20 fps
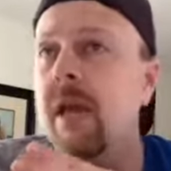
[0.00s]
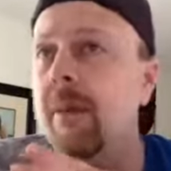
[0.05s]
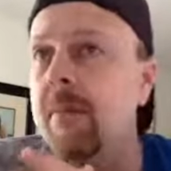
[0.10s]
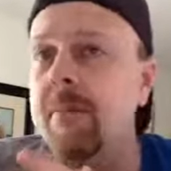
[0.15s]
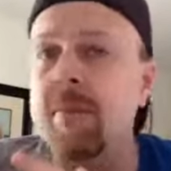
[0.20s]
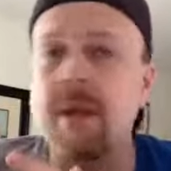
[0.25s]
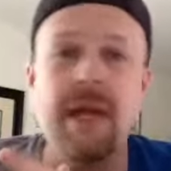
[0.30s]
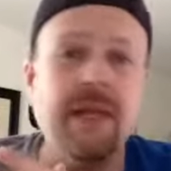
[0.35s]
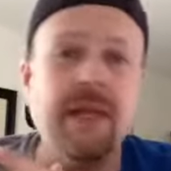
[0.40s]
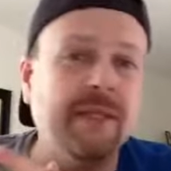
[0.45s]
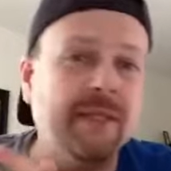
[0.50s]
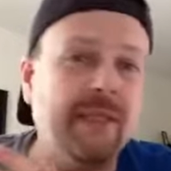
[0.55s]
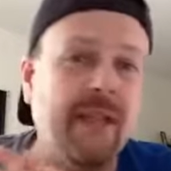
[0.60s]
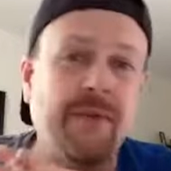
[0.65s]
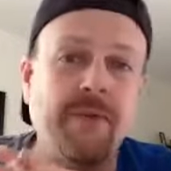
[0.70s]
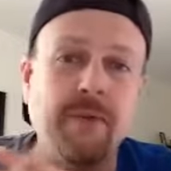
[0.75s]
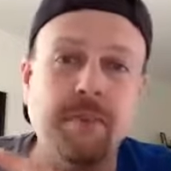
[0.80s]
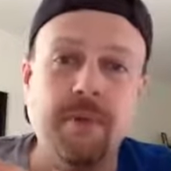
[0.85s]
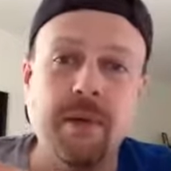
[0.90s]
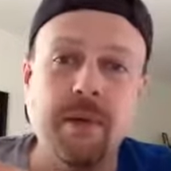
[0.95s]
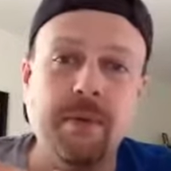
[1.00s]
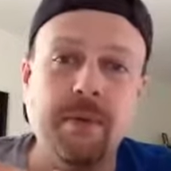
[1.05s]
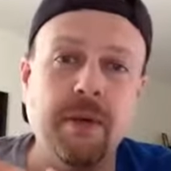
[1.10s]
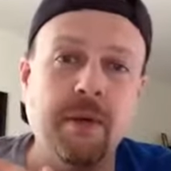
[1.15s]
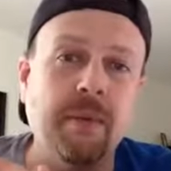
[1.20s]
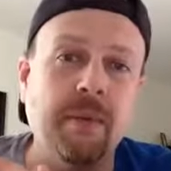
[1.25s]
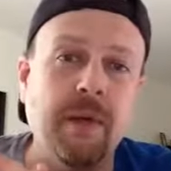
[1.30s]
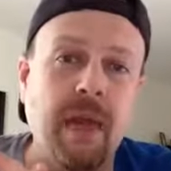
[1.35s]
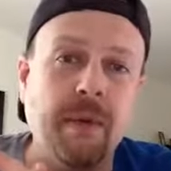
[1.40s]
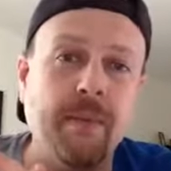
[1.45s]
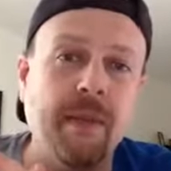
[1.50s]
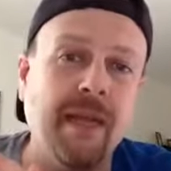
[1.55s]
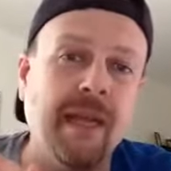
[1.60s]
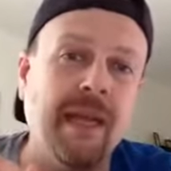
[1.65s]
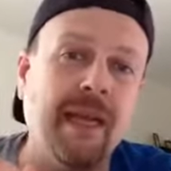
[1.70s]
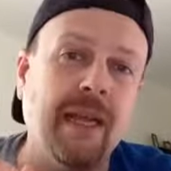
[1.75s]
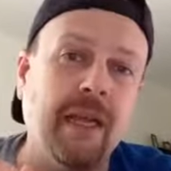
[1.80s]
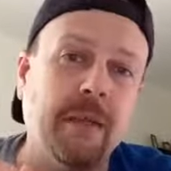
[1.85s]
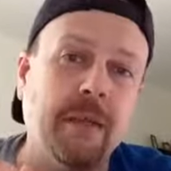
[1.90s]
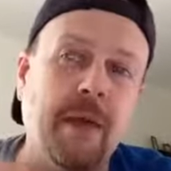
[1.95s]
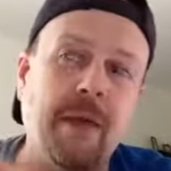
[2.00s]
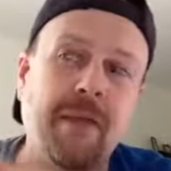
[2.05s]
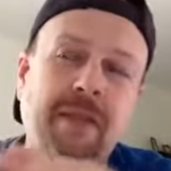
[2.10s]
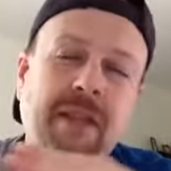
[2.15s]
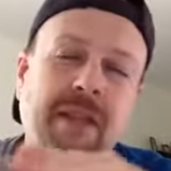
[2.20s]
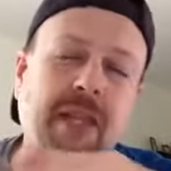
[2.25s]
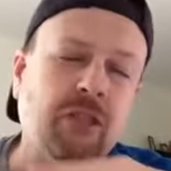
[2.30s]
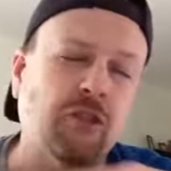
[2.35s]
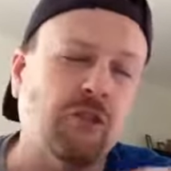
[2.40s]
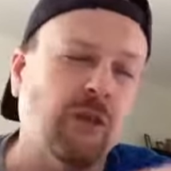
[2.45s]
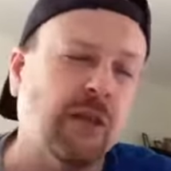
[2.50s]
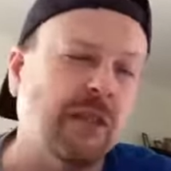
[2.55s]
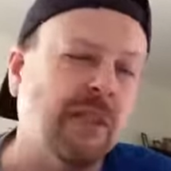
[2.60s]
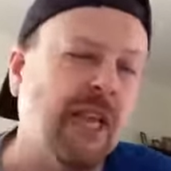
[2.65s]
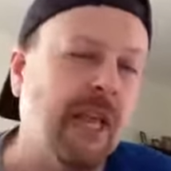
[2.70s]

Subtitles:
Bay is definitely pretty. We got to play. Now we have a stretch of